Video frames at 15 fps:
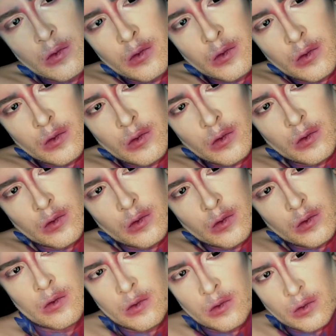stick down
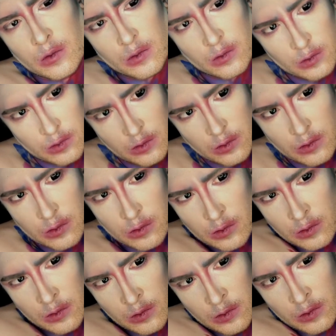anywhere and build
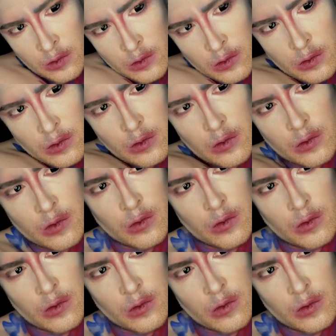up those colours.